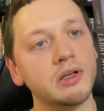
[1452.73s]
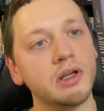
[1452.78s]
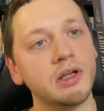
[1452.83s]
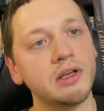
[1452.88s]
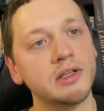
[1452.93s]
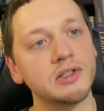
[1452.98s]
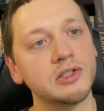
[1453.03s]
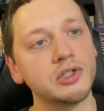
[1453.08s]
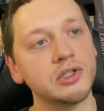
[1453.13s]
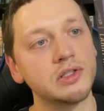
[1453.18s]
and
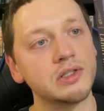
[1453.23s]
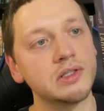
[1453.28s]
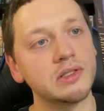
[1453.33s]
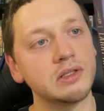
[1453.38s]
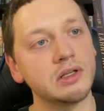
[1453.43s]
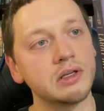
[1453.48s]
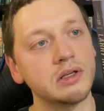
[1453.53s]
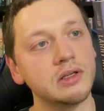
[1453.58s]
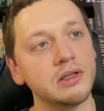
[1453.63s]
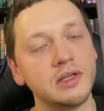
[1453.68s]
it's just
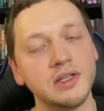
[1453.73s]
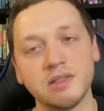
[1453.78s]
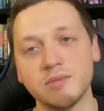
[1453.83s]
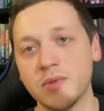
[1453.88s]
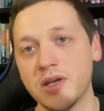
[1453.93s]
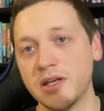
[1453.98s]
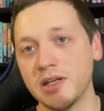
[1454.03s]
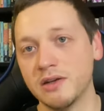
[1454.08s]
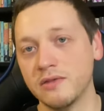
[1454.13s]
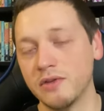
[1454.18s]
his
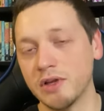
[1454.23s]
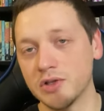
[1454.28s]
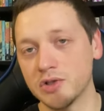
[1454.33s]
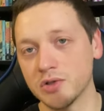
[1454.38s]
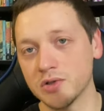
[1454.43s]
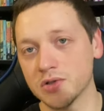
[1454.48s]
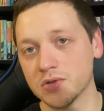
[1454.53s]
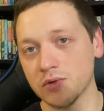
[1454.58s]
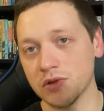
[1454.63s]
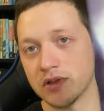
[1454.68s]
many
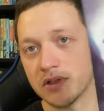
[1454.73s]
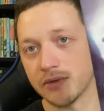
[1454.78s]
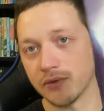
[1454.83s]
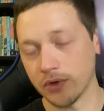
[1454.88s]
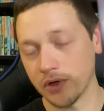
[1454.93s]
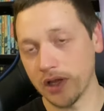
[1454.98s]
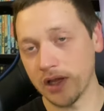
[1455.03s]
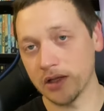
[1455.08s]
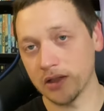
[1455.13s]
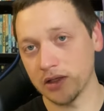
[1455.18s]
adventures with
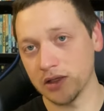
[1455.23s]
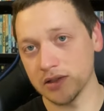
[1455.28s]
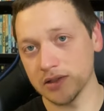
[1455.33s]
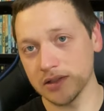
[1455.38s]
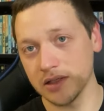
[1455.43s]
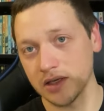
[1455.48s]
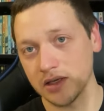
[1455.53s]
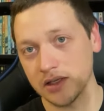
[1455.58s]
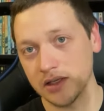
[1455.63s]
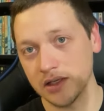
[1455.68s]
different aliens
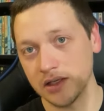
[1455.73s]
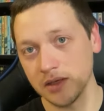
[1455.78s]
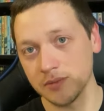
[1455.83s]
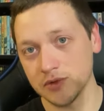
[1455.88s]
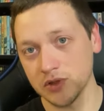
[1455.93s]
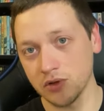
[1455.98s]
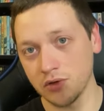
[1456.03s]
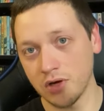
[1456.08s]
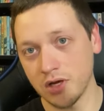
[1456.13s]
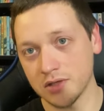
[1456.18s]
that he comes
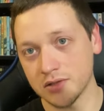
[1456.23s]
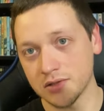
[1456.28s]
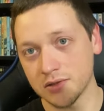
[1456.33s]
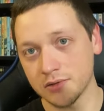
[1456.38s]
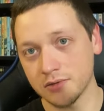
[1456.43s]
across,